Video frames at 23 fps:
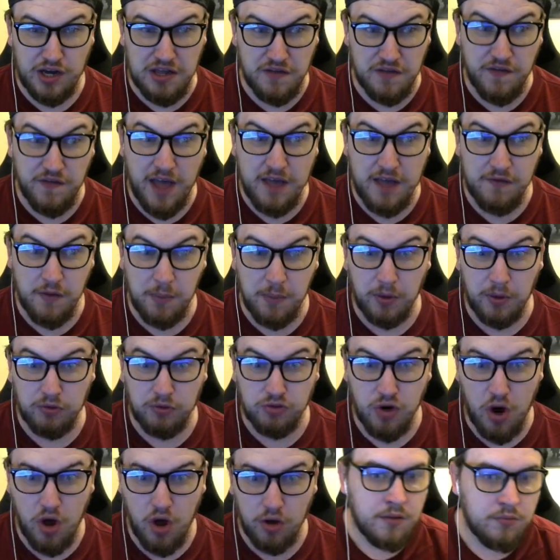favourable
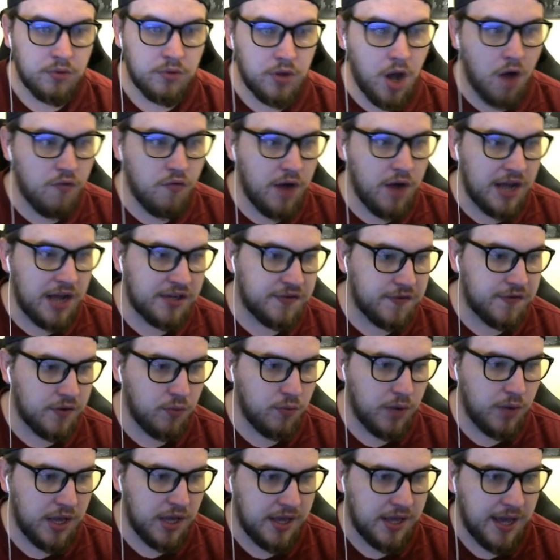draw. Well, no rest for the
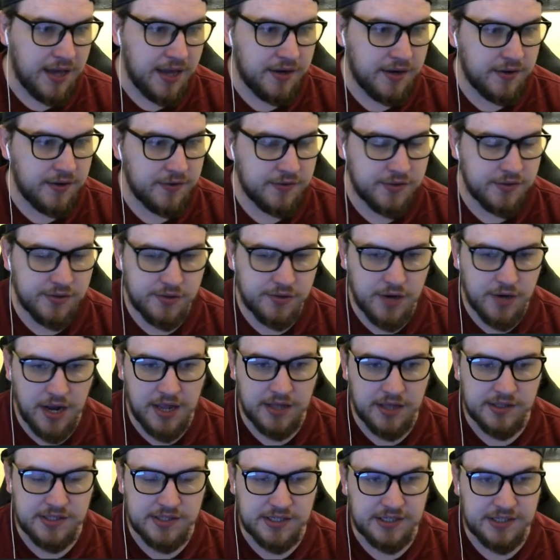wicked. Straight
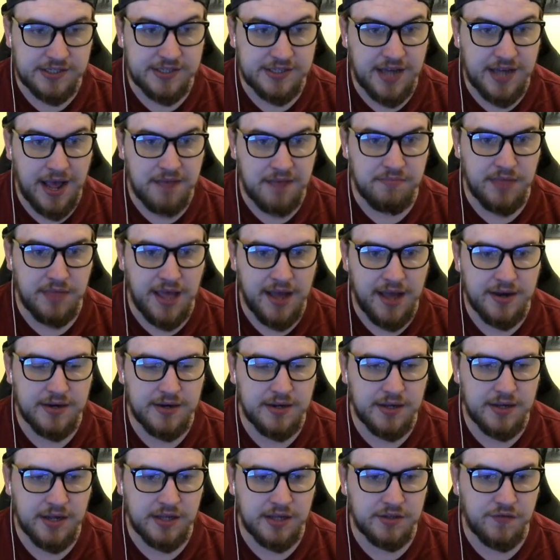into this game then
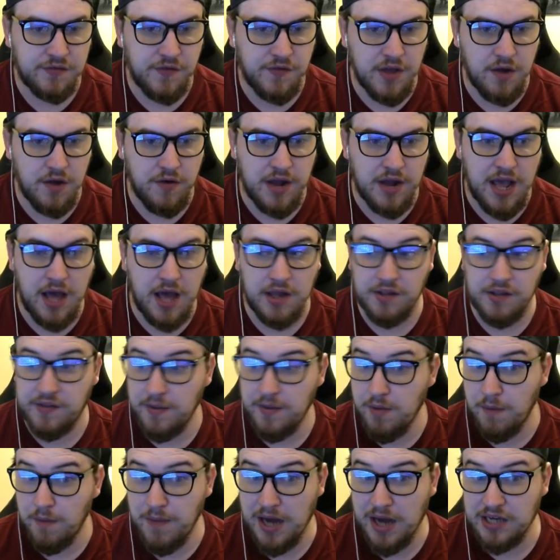against Villarreal. The
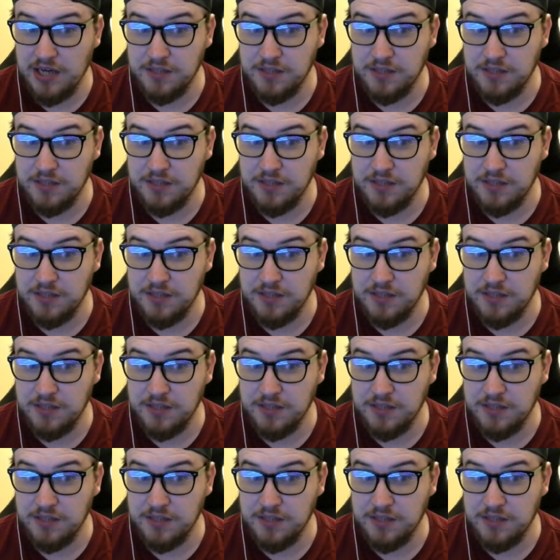team I've managed